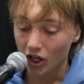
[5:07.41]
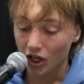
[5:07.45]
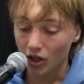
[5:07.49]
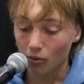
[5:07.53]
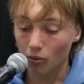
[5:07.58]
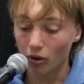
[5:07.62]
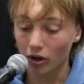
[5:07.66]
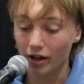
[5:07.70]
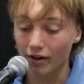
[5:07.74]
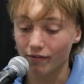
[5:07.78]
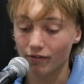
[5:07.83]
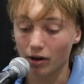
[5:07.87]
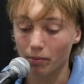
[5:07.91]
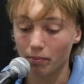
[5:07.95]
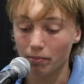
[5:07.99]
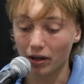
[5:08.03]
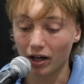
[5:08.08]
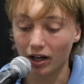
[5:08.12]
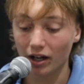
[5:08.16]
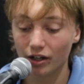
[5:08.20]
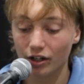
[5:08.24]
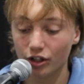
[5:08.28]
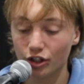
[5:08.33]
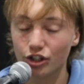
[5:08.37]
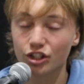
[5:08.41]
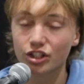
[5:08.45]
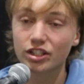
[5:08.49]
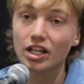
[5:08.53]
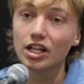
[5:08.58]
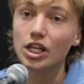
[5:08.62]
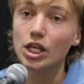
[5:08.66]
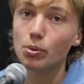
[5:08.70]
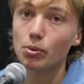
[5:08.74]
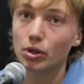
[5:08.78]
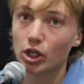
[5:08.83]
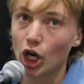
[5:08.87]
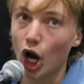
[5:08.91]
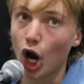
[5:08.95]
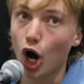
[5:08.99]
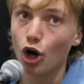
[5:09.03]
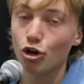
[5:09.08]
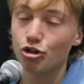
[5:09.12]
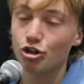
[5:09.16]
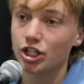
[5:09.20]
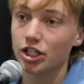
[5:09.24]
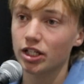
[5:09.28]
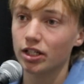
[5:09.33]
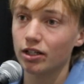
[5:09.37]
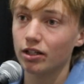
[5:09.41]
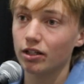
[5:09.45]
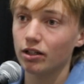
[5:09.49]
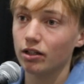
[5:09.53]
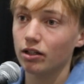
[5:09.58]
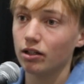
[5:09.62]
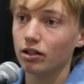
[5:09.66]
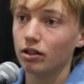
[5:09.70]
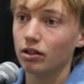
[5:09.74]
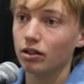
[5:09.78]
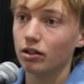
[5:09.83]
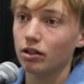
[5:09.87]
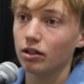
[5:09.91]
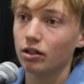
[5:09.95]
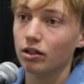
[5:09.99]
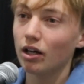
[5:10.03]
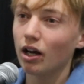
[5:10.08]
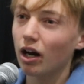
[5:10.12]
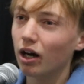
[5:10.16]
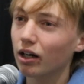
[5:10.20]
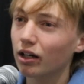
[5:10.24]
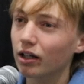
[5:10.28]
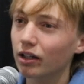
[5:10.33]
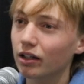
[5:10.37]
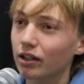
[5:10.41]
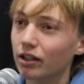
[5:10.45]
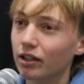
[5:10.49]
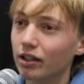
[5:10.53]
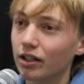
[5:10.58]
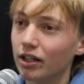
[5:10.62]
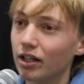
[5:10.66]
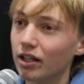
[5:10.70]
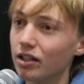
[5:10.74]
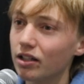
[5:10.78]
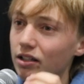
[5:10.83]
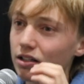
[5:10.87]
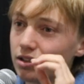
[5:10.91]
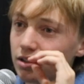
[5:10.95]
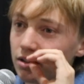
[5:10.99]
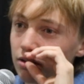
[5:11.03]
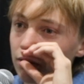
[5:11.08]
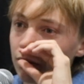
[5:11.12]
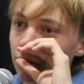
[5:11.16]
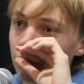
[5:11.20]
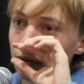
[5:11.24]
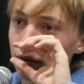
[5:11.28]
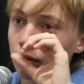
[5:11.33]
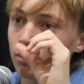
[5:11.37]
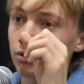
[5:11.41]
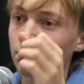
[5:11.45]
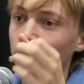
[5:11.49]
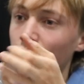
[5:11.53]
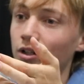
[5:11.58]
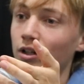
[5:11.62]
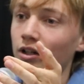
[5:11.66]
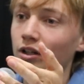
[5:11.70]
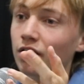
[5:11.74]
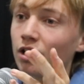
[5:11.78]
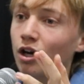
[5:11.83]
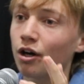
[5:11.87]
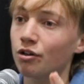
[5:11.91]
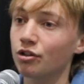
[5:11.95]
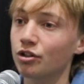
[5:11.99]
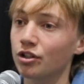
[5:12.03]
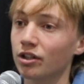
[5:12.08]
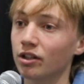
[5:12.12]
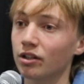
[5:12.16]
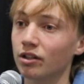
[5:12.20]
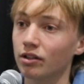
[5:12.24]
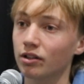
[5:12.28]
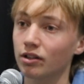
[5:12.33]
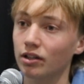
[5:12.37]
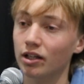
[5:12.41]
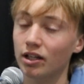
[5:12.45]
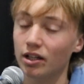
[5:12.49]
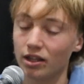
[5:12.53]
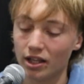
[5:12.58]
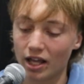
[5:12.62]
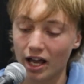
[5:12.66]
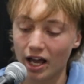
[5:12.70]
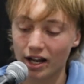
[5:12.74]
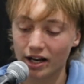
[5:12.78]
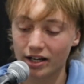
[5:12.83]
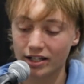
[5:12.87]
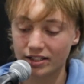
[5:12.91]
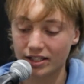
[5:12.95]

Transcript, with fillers: whatever, but you said you were coaching young kids, or you know, coaching in that.